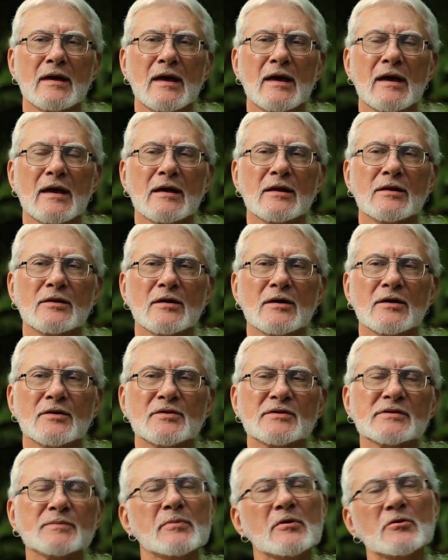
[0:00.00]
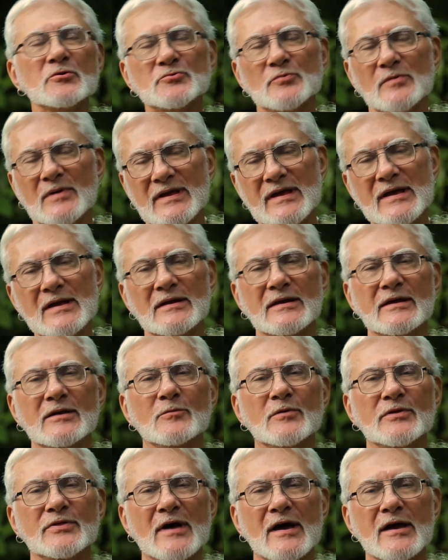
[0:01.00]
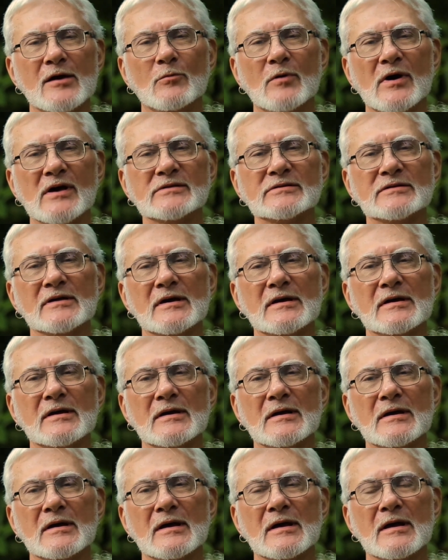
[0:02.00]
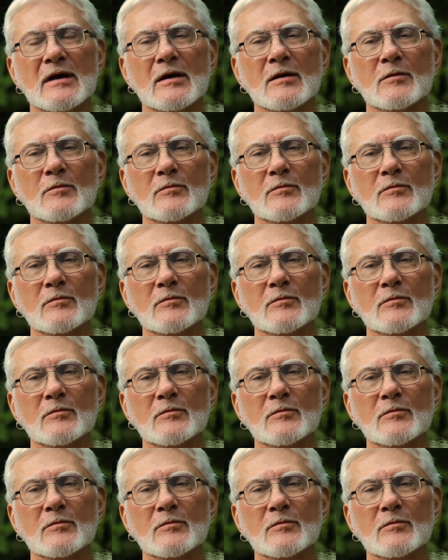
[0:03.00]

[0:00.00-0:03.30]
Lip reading: And the spiritual healing with ayahuasca